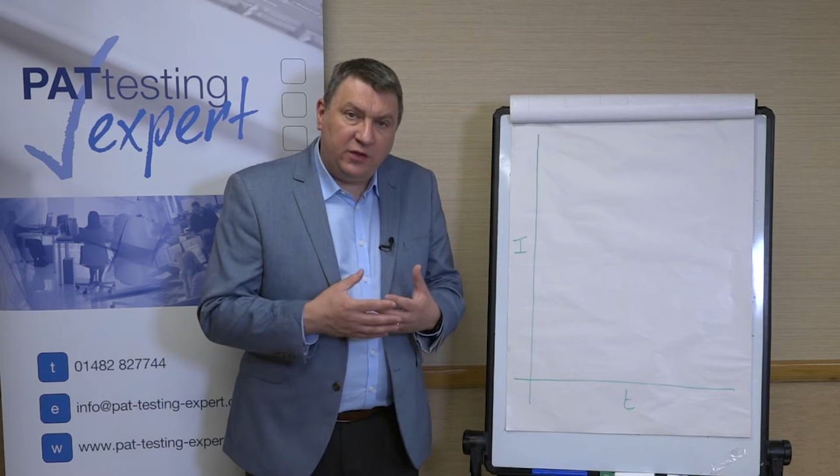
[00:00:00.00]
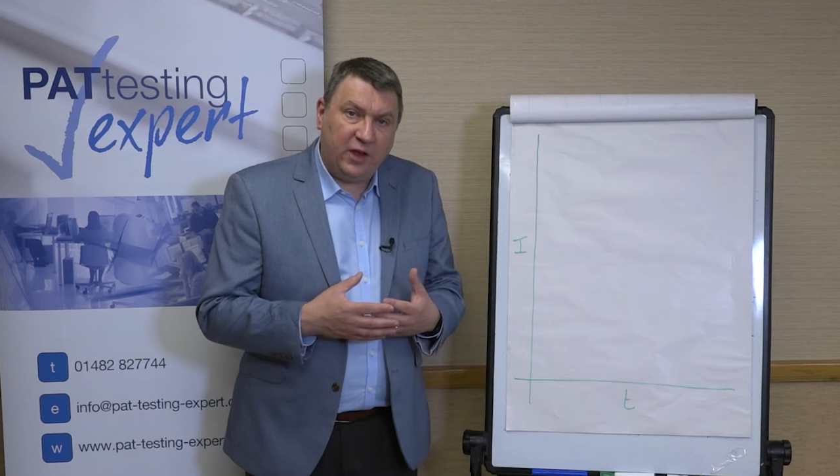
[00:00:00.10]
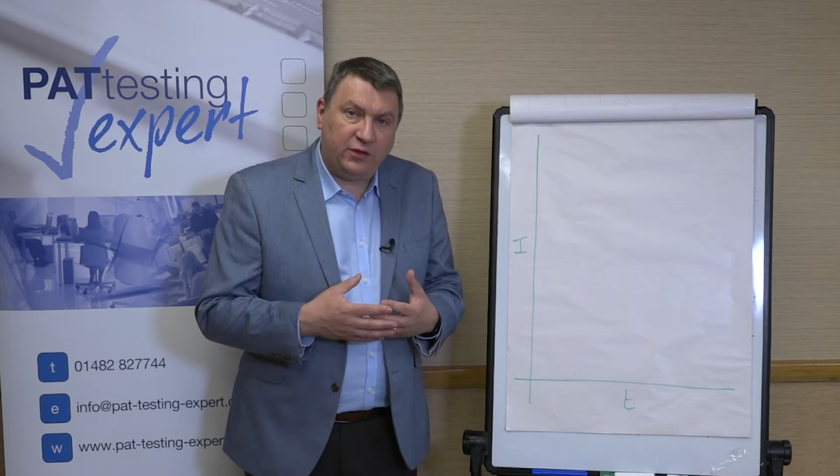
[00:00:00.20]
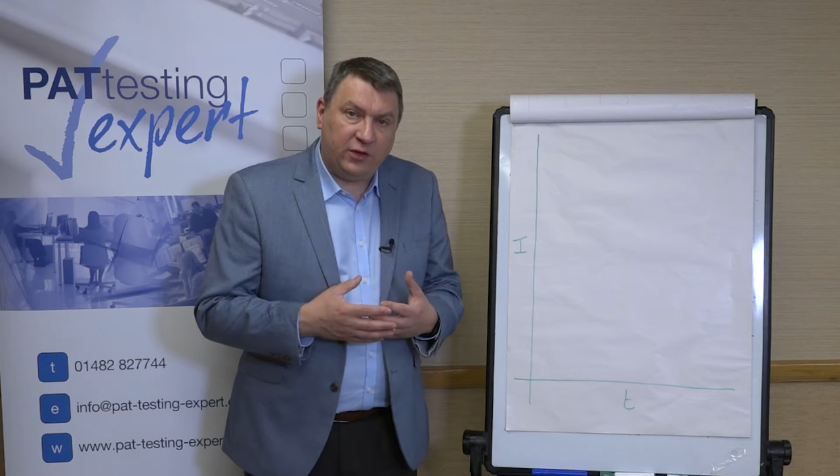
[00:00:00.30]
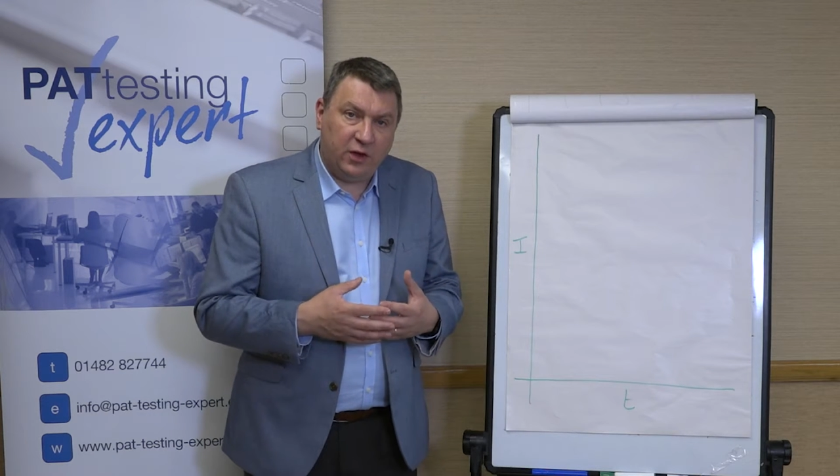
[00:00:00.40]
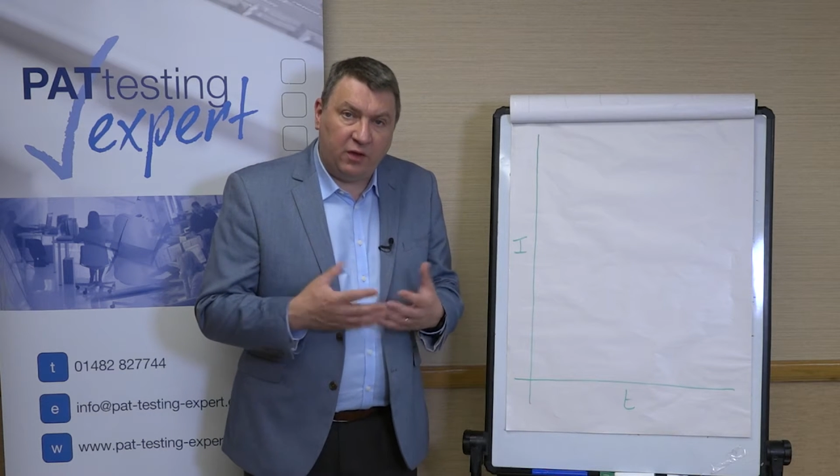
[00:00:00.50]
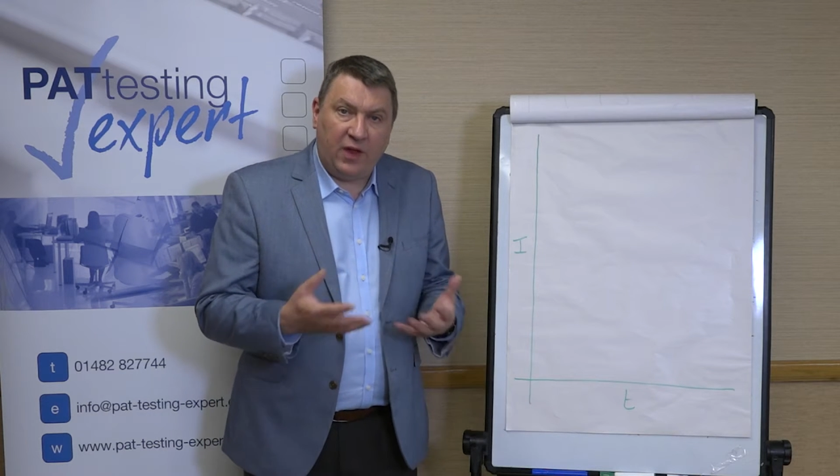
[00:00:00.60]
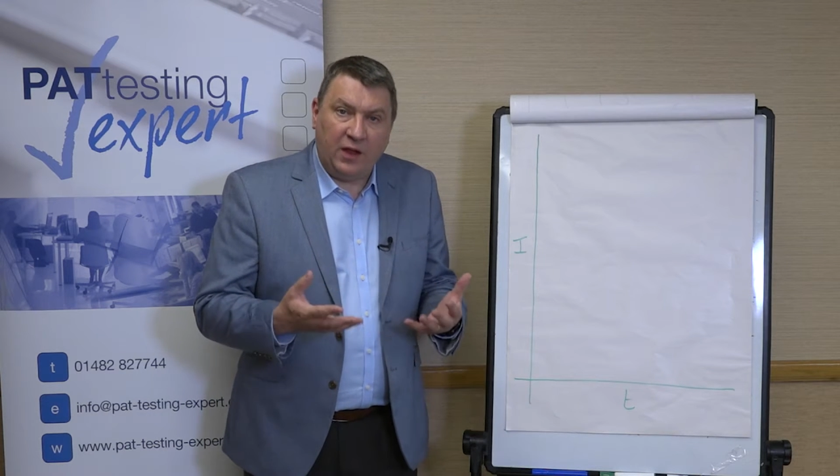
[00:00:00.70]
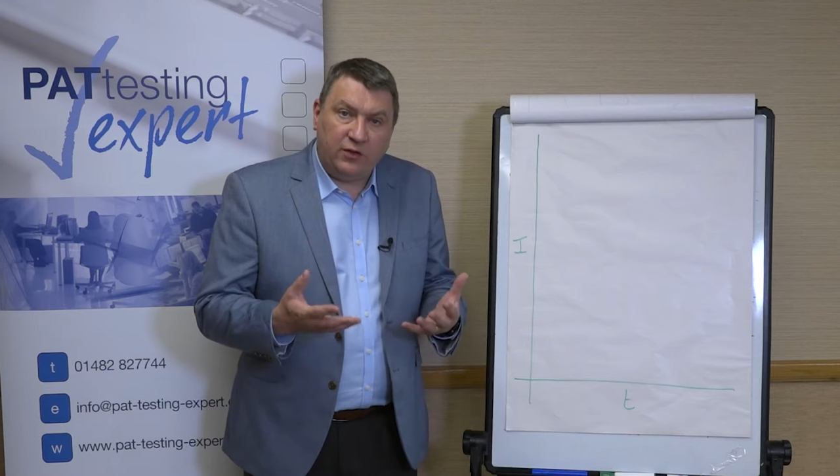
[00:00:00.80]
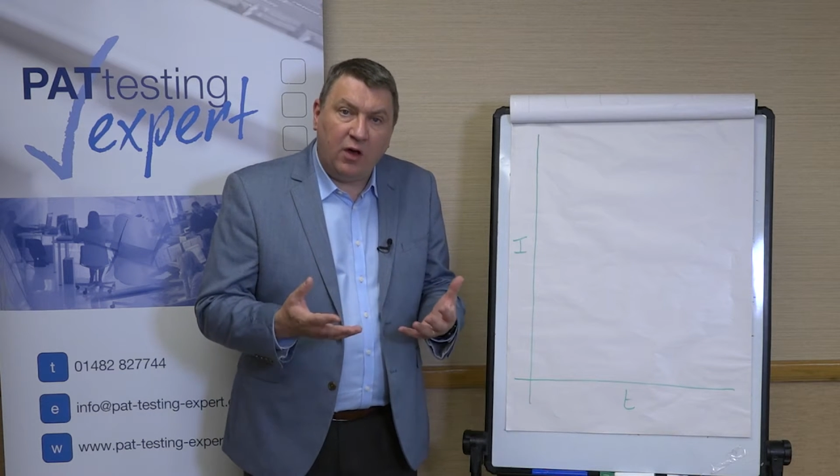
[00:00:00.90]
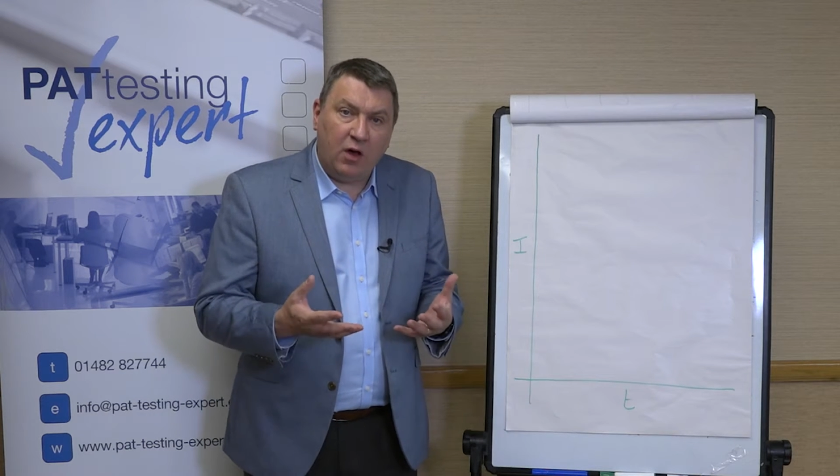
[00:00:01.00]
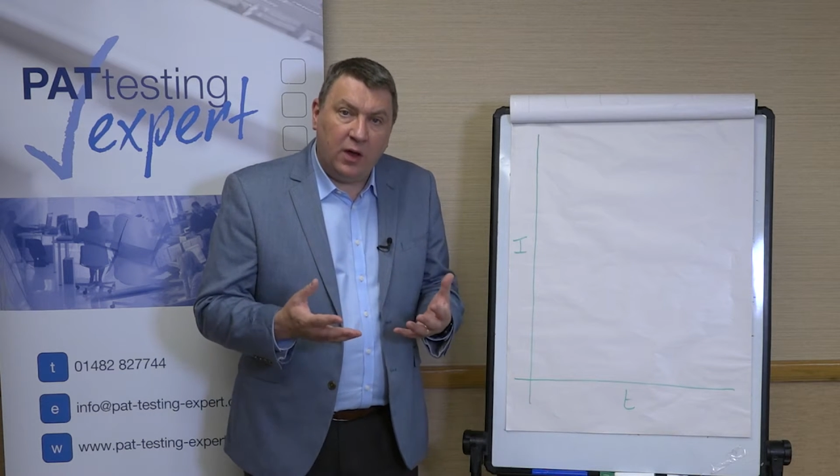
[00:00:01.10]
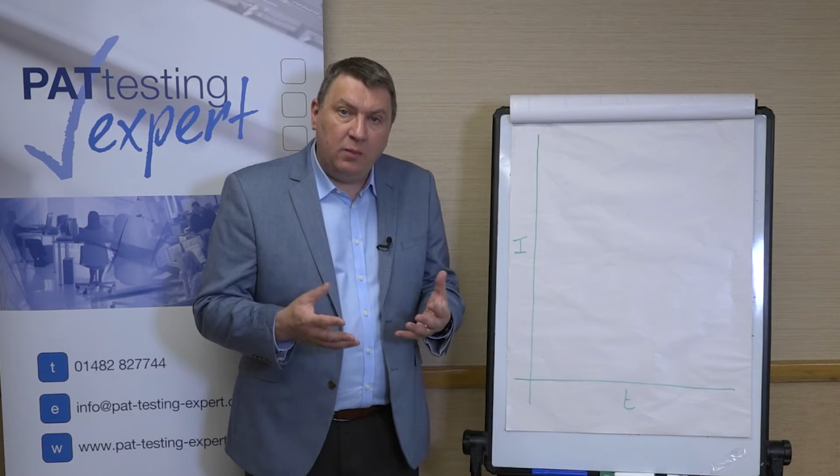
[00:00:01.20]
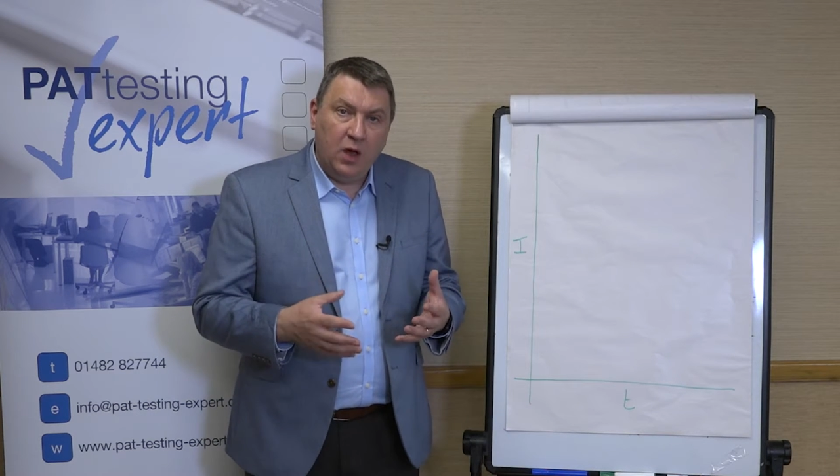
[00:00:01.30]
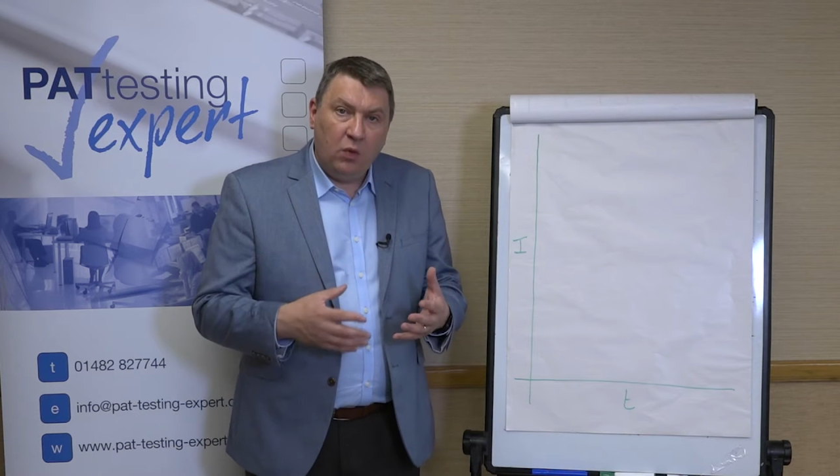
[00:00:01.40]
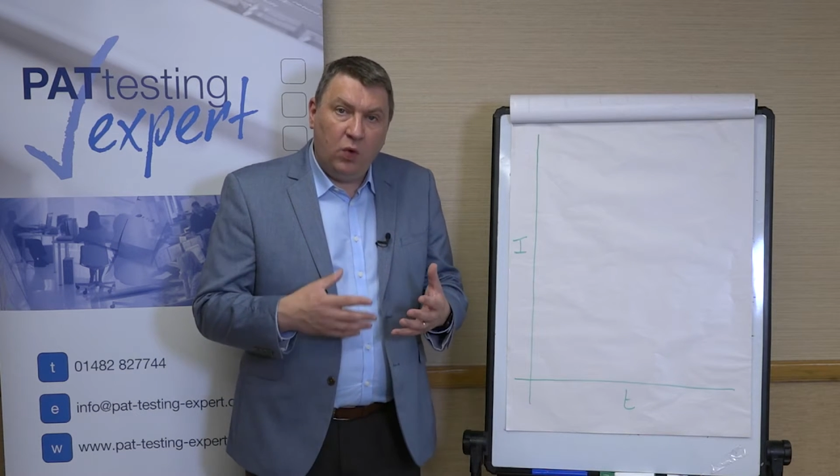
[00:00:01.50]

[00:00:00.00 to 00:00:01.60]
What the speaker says: tested at that time